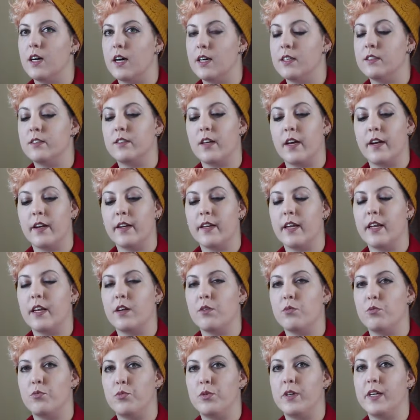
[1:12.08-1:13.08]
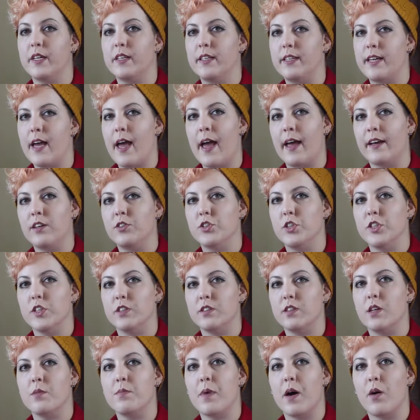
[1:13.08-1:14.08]
I started getting really
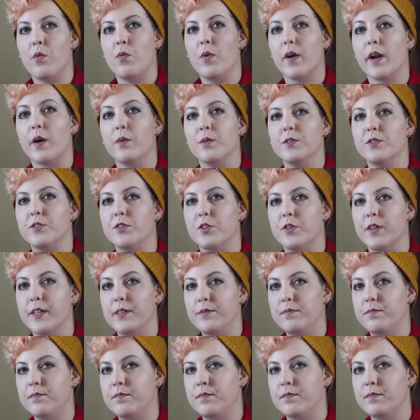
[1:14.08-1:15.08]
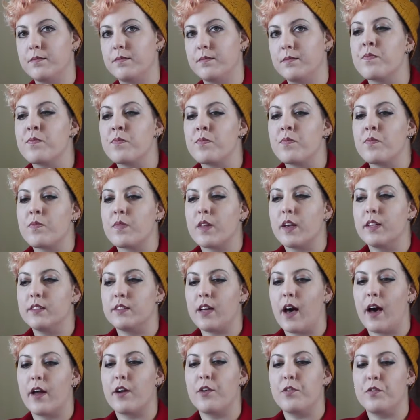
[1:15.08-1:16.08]
anxious about what I was doing.
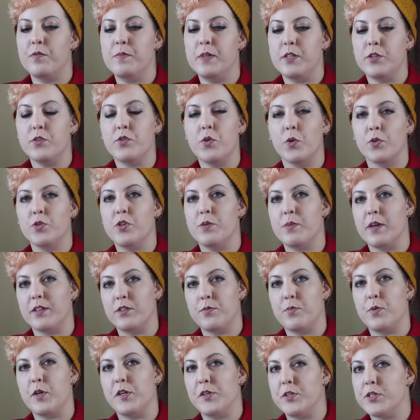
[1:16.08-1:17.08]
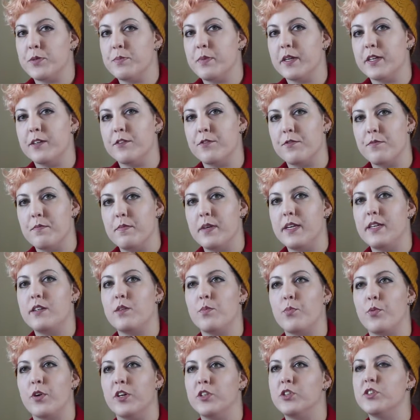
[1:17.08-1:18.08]
It's harder for me to talk to about depression because for me,
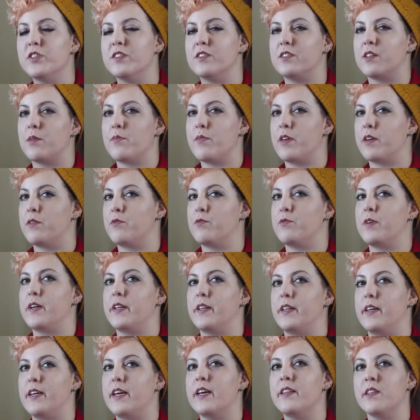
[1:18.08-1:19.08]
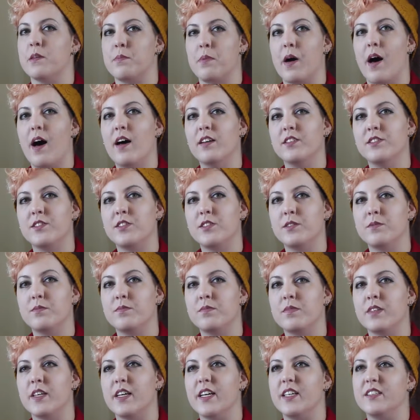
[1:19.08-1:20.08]
depression is something really in the past.
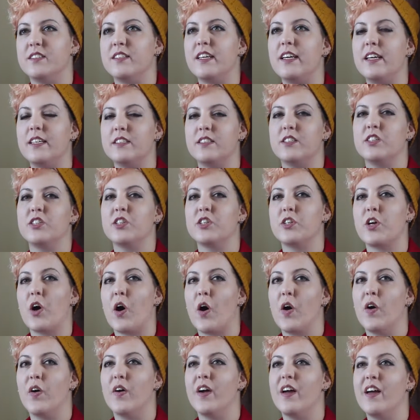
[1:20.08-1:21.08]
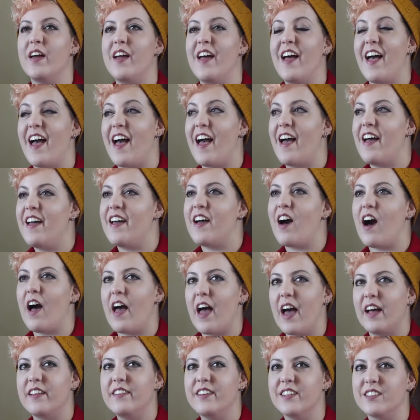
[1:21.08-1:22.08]
It's easy to go, hey, I
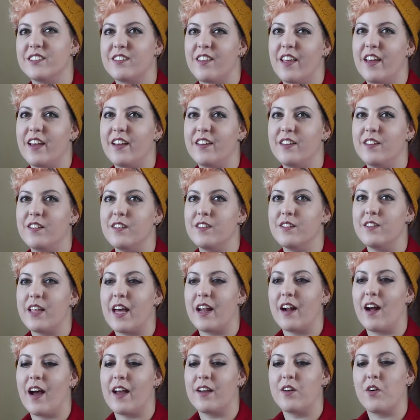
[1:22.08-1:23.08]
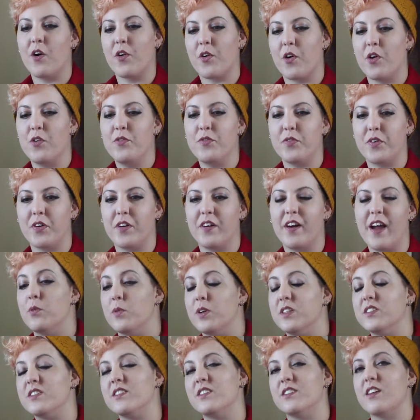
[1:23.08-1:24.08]
had this thing that I got over.
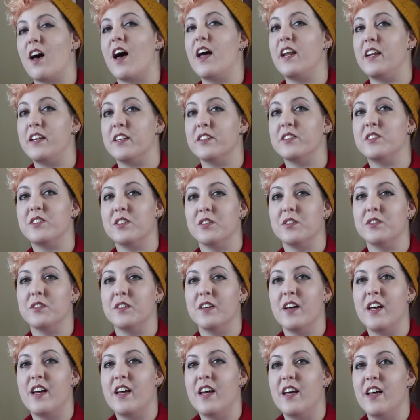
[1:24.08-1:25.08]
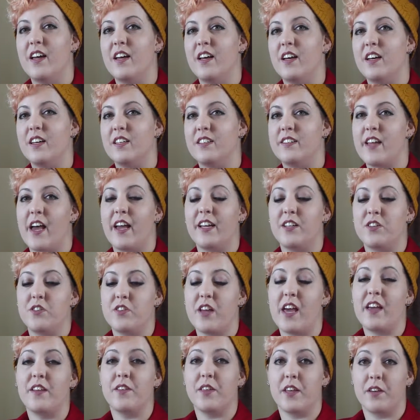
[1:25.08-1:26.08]
Whereas anxiety is still a
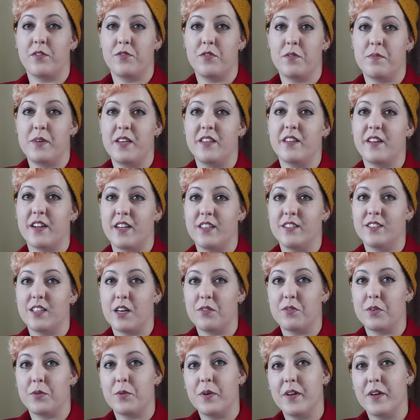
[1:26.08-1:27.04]
day-to-day thing for me that I suffer